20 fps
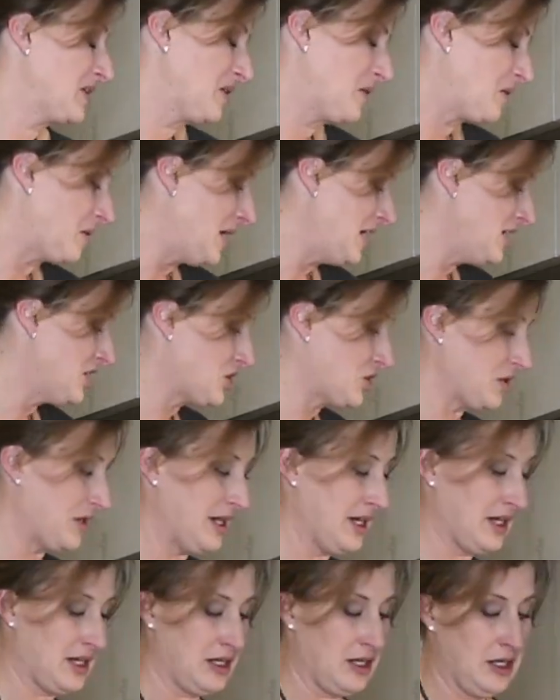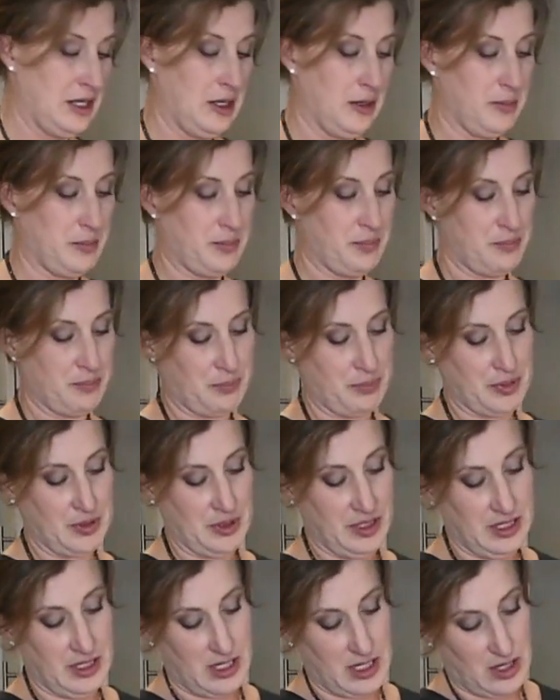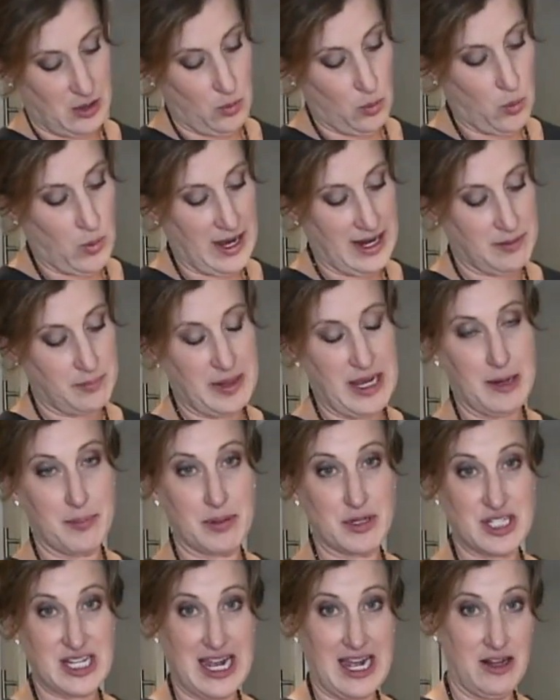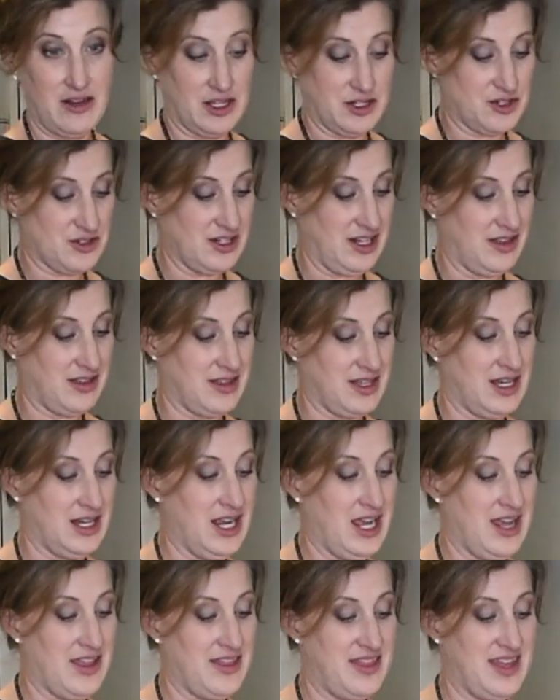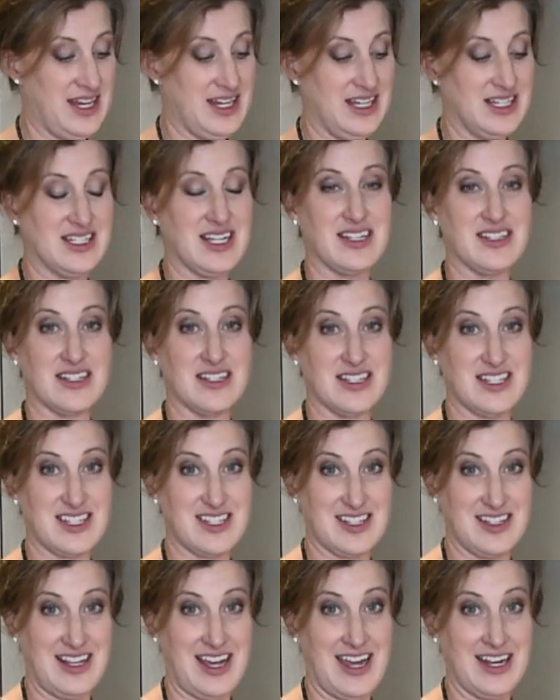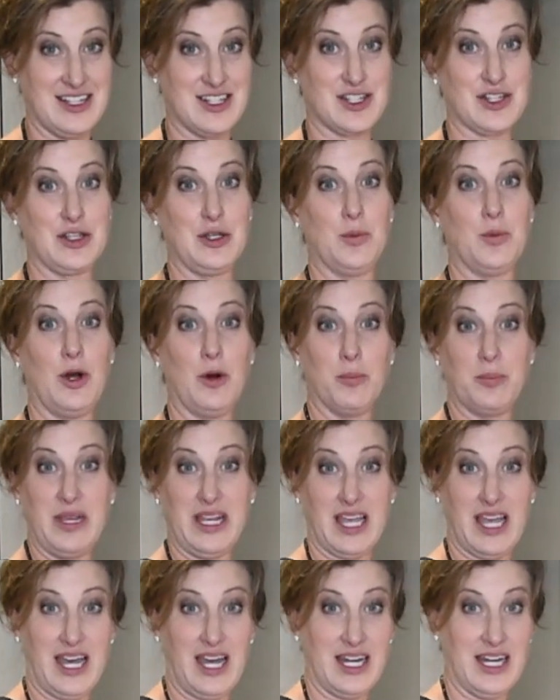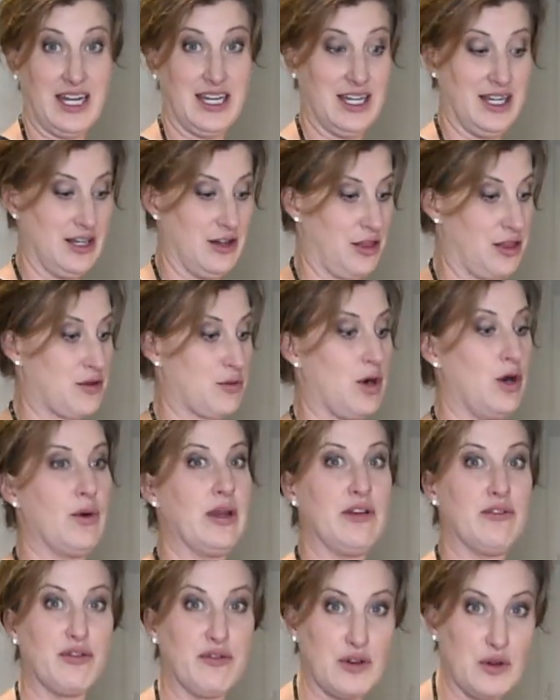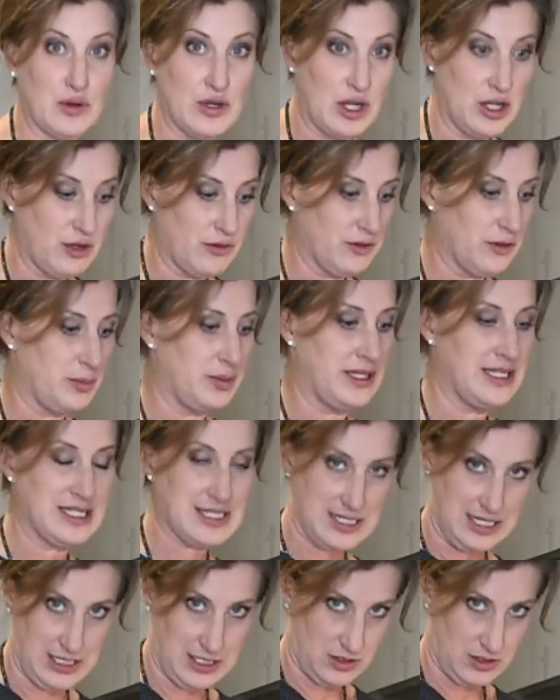Great trick. Put a wet paper towel underneath it, then it doesn't slide, so you won't be cutting and throwing food all over the place.